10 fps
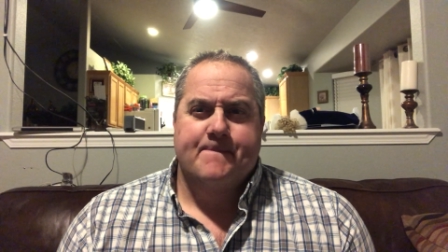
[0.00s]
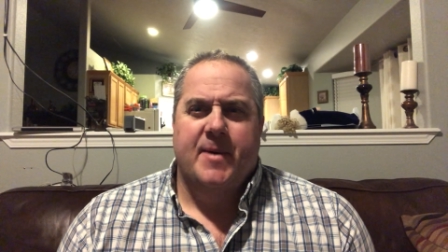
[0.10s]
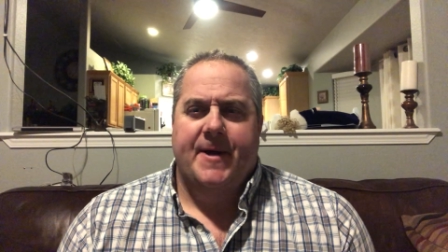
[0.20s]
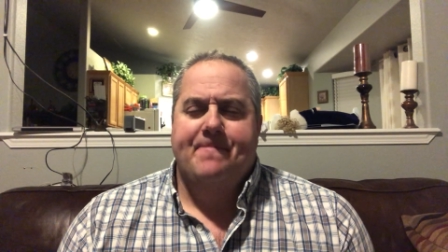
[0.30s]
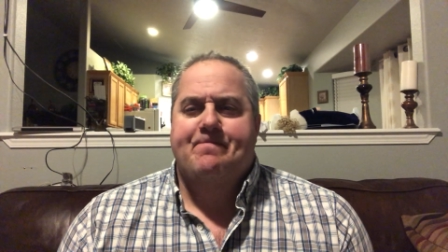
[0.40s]

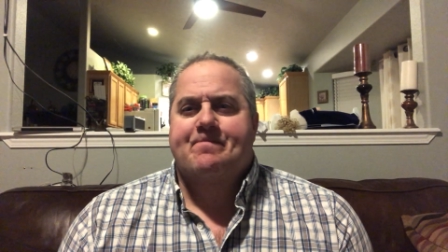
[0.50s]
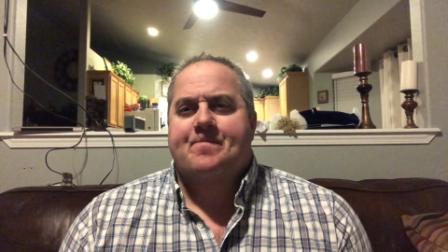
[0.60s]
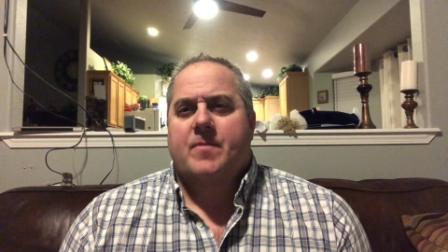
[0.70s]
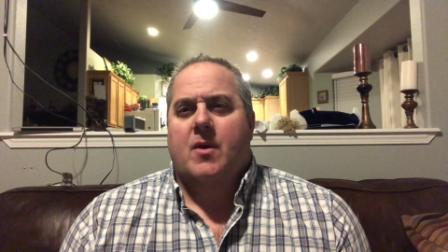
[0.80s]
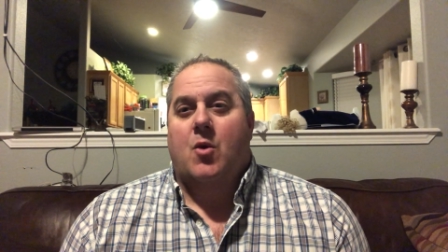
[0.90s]
but
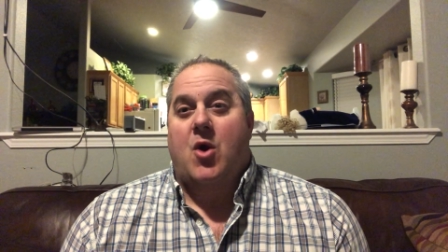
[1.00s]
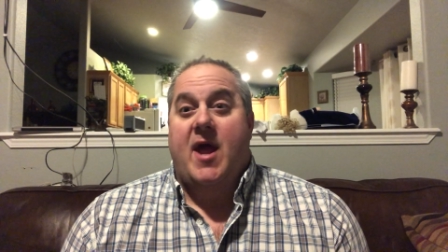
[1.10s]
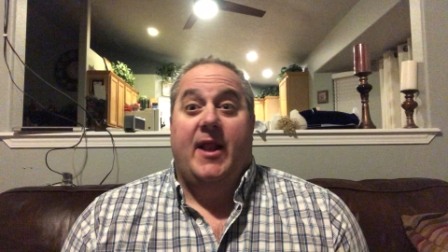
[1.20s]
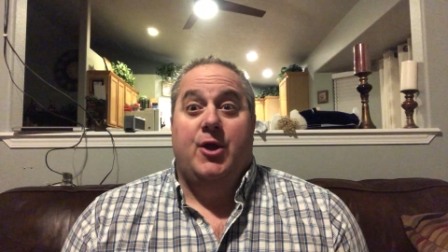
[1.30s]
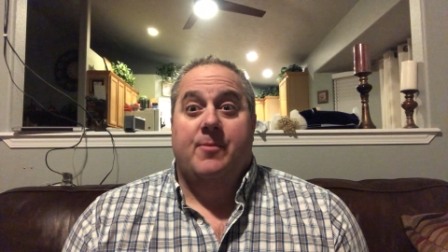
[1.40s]
or
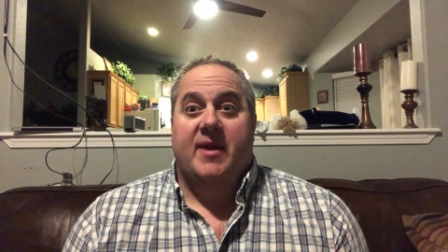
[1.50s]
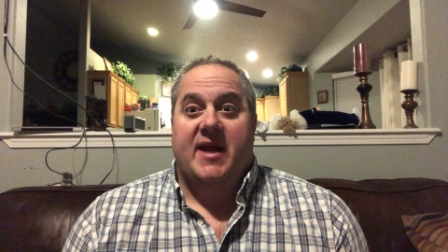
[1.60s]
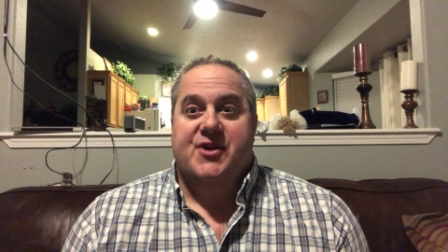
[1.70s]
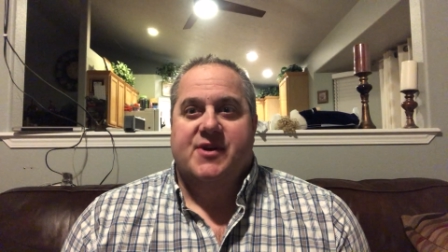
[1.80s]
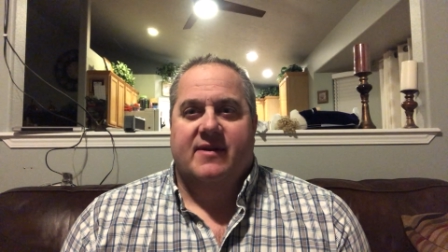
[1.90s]

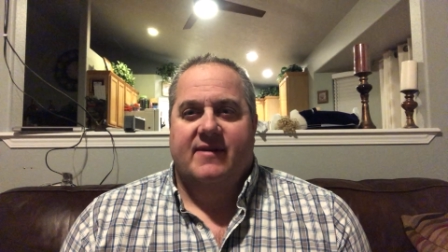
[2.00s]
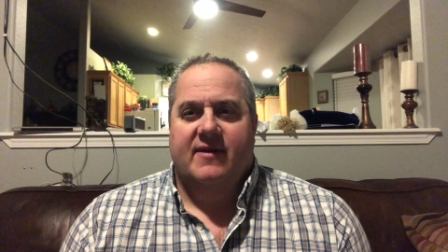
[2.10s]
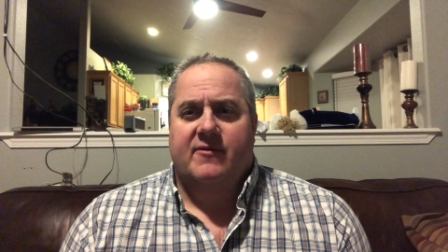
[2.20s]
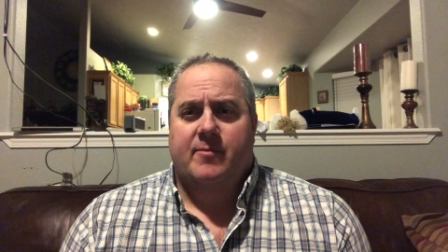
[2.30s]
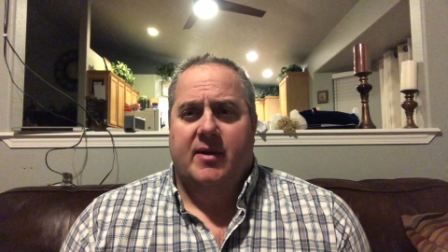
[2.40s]
illumination
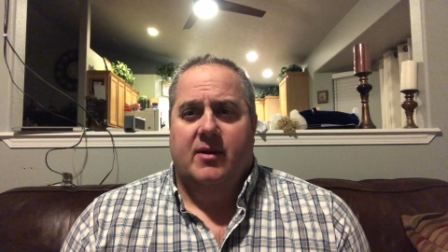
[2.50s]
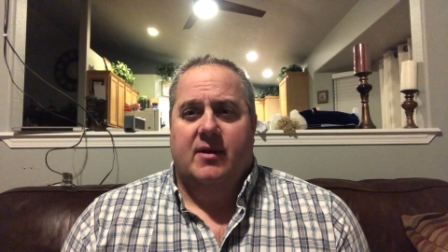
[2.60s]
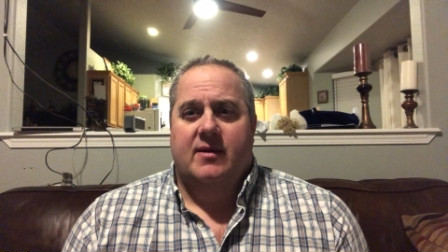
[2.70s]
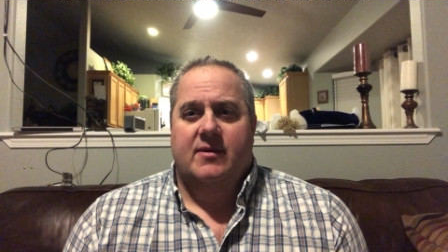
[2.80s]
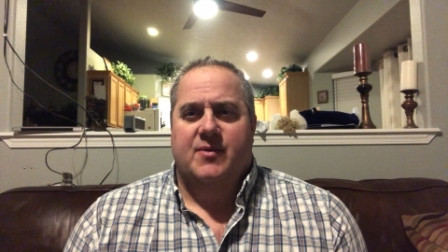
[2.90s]
as
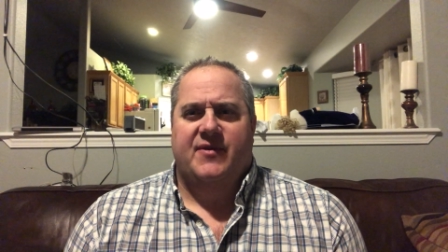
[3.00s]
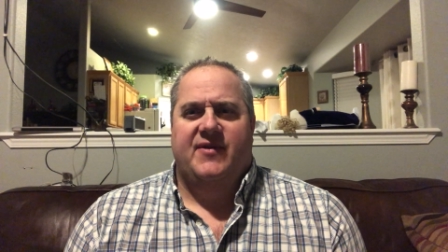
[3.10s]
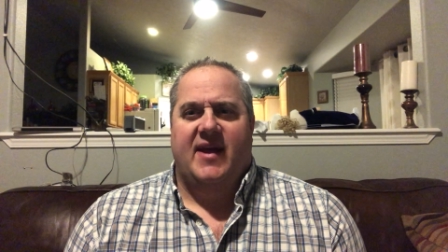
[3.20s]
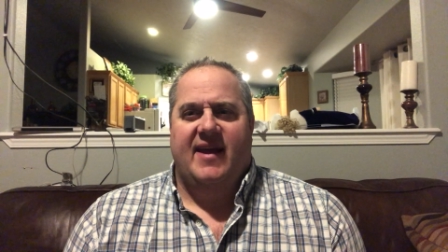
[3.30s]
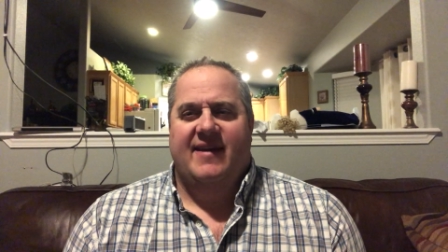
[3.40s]
bill would
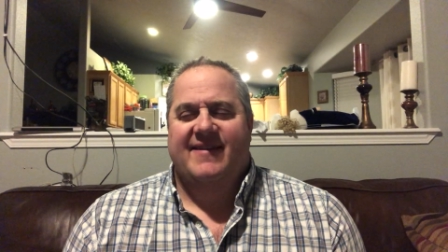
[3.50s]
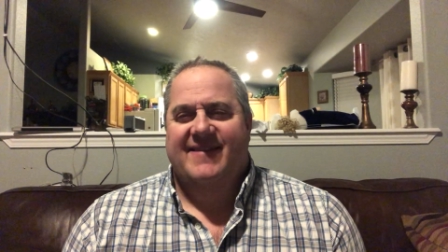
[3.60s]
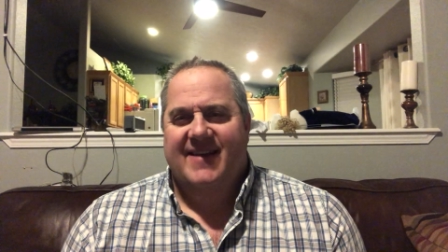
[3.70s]
say